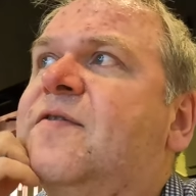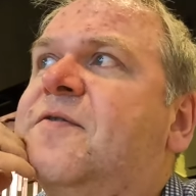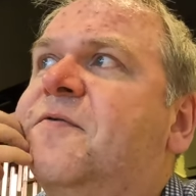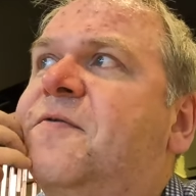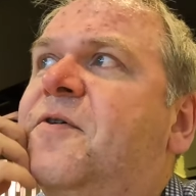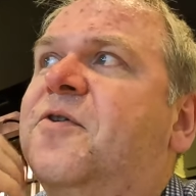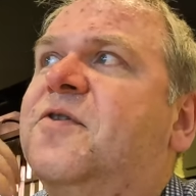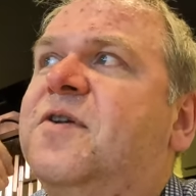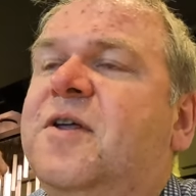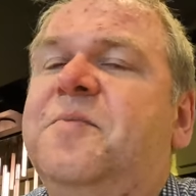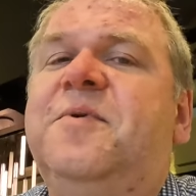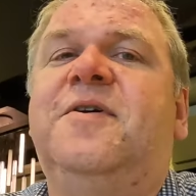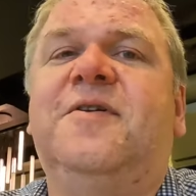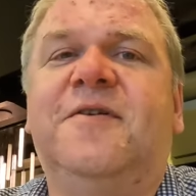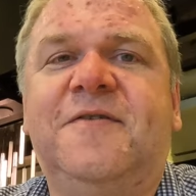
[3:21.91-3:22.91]

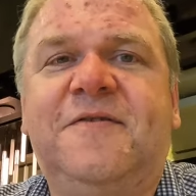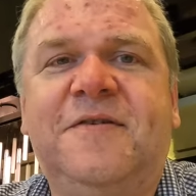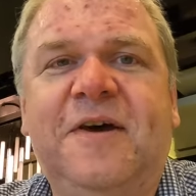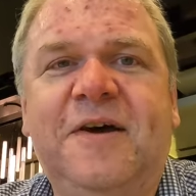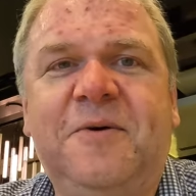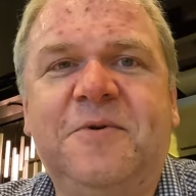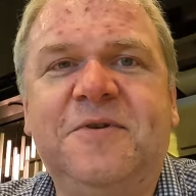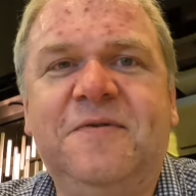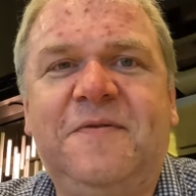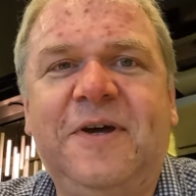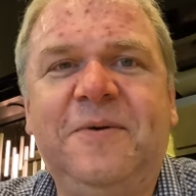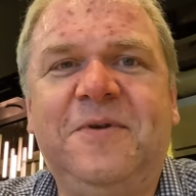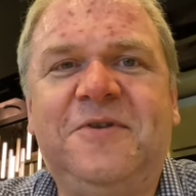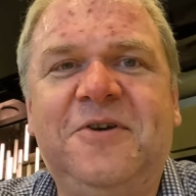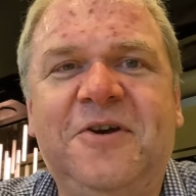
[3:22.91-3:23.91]
unfortunately, because I wasn't
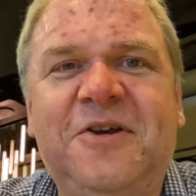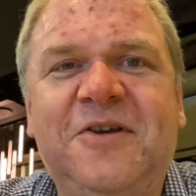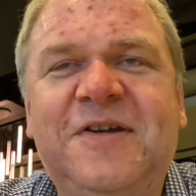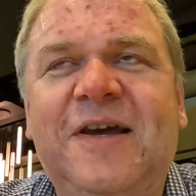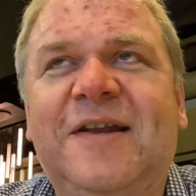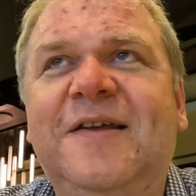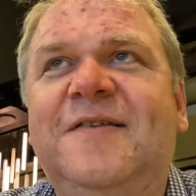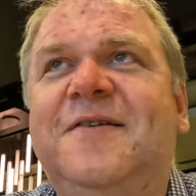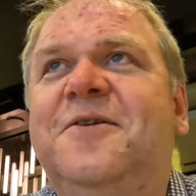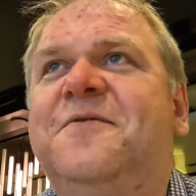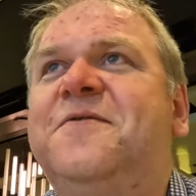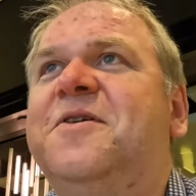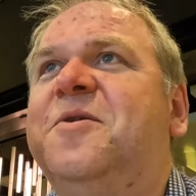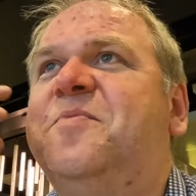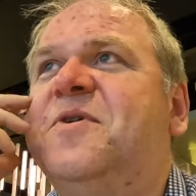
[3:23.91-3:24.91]
flying with Turkish Airlines enough,
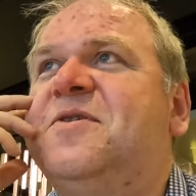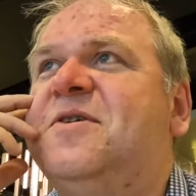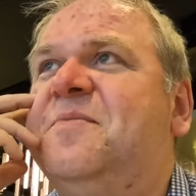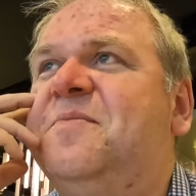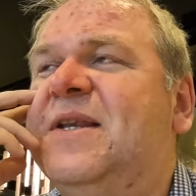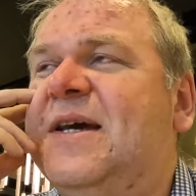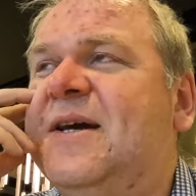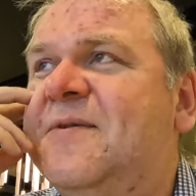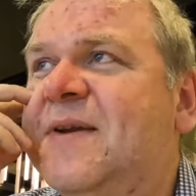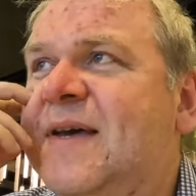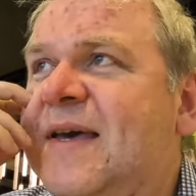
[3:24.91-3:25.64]
so they busted me down.